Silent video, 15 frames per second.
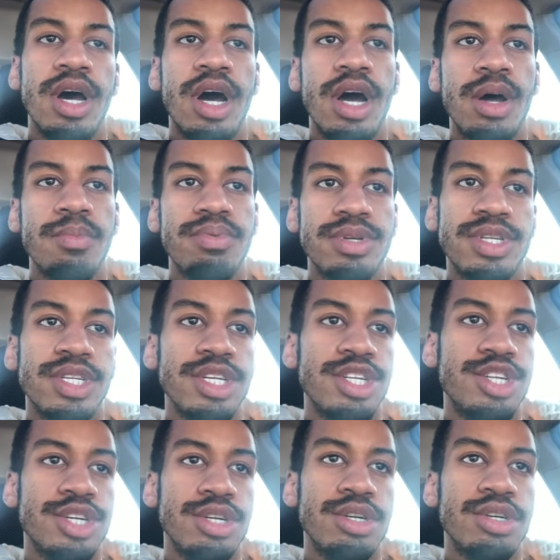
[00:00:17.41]
um,
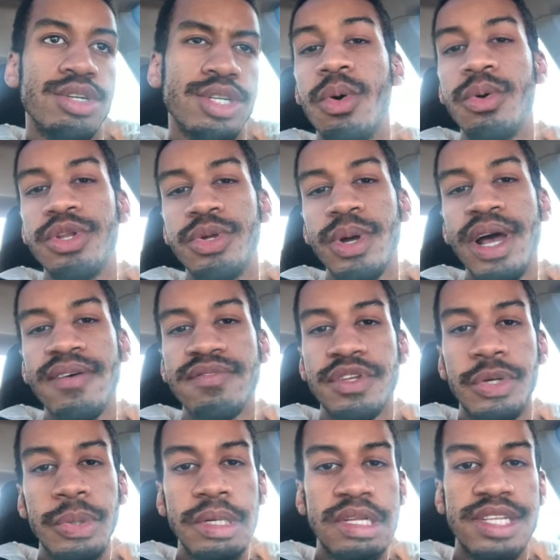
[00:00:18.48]
procedures. We do have
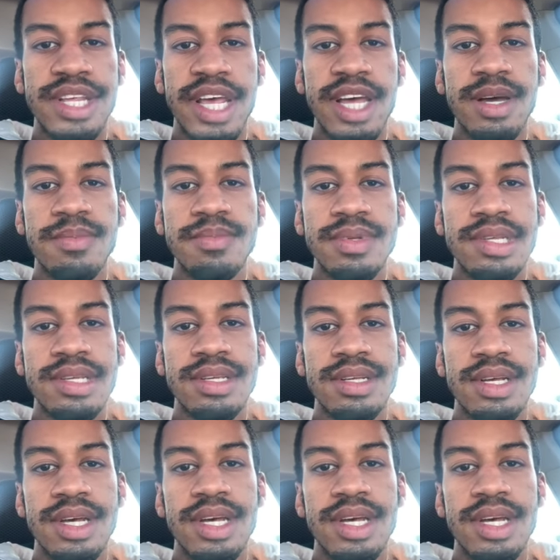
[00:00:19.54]
two exams